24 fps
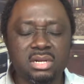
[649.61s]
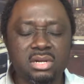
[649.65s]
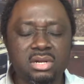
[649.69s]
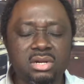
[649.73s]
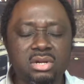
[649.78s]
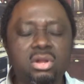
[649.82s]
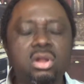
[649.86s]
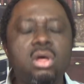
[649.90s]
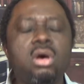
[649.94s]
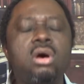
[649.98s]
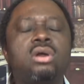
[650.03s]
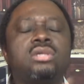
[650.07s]

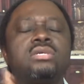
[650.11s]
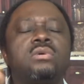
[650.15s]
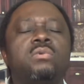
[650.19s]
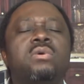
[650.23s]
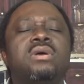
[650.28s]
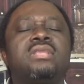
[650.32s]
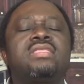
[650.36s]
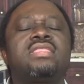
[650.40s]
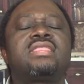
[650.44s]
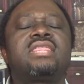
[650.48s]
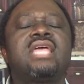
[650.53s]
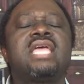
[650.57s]
Lord,
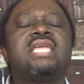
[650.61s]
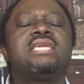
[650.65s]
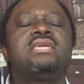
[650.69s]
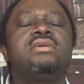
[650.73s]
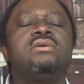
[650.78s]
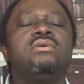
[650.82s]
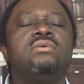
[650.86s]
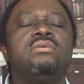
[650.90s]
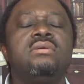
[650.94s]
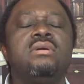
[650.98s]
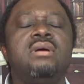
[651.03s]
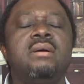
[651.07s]
we thank
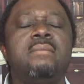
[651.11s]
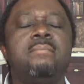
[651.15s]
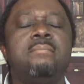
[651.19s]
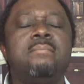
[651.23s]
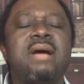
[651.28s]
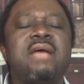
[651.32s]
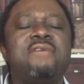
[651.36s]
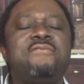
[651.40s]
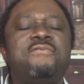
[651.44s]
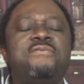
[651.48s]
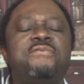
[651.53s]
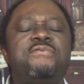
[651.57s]
you.
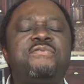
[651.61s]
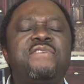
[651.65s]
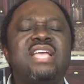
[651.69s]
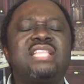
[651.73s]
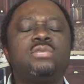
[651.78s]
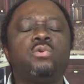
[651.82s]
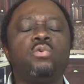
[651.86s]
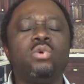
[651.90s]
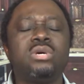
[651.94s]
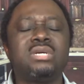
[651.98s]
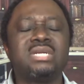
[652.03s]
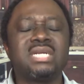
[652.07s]
By
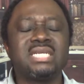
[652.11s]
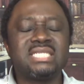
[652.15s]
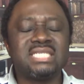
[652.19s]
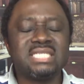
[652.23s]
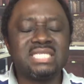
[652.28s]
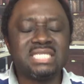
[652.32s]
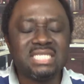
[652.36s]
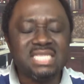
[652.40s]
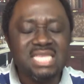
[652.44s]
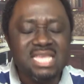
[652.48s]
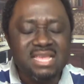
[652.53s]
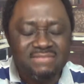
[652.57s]
faith we
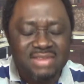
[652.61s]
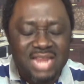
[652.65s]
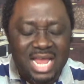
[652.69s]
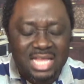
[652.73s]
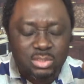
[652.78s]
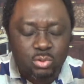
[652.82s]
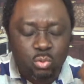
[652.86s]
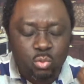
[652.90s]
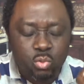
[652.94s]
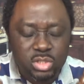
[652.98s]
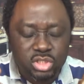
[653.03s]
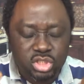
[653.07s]
receive
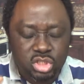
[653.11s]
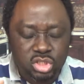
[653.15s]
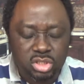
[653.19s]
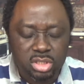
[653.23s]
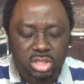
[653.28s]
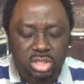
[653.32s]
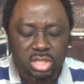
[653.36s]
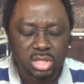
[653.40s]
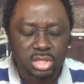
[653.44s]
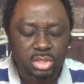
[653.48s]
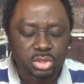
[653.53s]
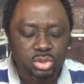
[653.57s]
that which
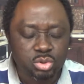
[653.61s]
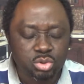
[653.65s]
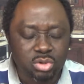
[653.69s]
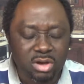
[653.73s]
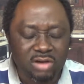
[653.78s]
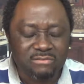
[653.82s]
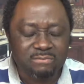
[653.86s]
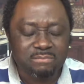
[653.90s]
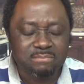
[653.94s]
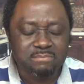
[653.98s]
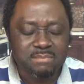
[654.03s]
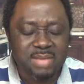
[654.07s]
you
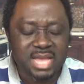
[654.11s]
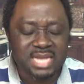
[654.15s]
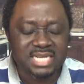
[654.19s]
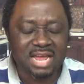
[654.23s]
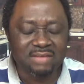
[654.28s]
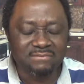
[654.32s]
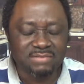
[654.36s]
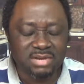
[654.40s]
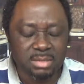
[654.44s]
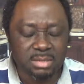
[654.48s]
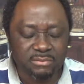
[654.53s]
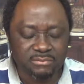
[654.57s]
have made
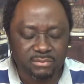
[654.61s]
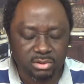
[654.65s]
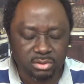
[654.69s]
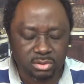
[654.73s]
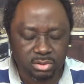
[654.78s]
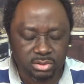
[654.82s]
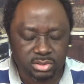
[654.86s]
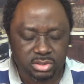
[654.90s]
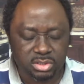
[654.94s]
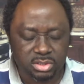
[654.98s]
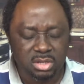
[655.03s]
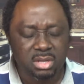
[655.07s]
available
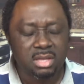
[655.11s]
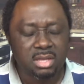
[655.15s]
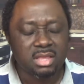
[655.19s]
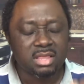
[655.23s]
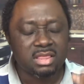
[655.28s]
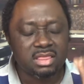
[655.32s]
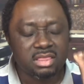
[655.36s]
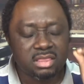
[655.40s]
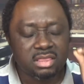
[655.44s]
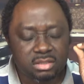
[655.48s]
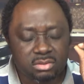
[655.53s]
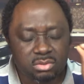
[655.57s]
for us
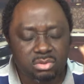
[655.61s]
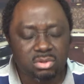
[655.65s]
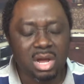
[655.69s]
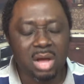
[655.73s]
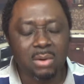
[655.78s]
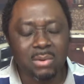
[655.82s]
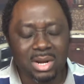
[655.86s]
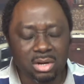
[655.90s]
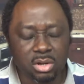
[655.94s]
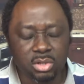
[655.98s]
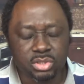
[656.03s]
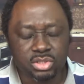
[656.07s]
through
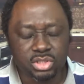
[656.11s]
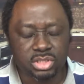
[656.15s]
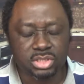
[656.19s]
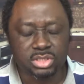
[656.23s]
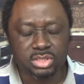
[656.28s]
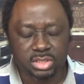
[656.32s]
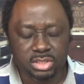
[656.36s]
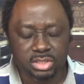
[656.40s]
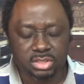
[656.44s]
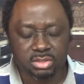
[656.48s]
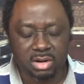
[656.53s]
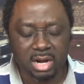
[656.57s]
our Lord
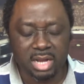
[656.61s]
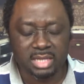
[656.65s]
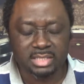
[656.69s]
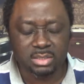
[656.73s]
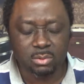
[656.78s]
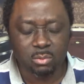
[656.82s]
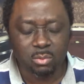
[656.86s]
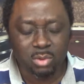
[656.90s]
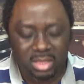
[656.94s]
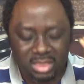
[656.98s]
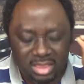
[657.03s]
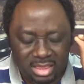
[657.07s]
Jesus
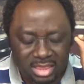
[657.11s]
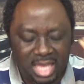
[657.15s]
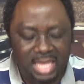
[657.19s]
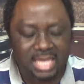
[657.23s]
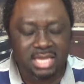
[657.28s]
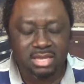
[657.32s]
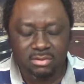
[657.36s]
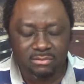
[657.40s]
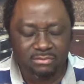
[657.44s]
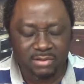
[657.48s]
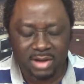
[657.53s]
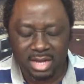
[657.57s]
Christ. We
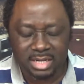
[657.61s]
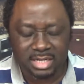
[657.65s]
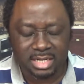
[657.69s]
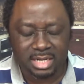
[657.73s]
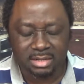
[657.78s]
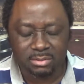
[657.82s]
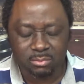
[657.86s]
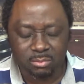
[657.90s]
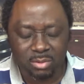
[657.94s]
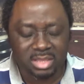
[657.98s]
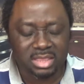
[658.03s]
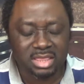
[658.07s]
thank you,
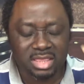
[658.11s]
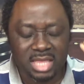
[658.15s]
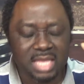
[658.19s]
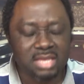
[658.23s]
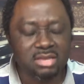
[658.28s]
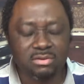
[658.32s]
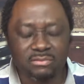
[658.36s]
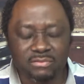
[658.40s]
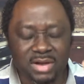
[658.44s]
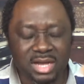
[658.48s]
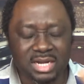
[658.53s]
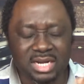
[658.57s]
Father. We
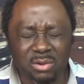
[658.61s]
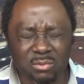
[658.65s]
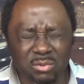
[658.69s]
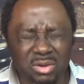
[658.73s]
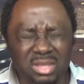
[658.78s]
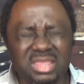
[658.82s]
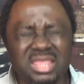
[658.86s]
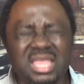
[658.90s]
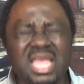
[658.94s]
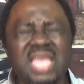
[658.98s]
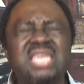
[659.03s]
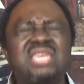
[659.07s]
thank you, Father.
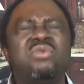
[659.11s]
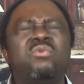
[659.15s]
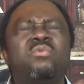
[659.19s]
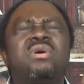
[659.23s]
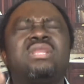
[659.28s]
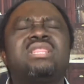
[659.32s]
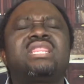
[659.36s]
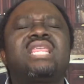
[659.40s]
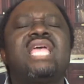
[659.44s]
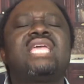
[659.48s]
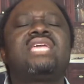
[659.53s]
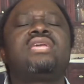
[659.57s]
We thank you.
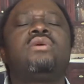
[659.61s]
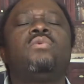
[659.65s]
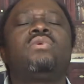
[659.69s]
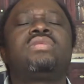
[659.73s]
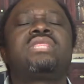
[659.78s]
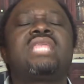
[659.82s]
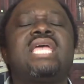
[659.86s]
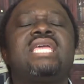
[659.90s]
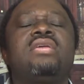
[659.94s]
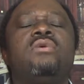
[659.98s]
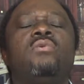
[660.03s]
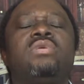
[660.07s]
We thank you.
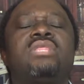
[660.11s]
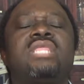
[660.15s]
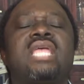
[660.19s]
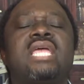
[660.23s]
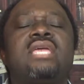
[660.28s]
We thank you. We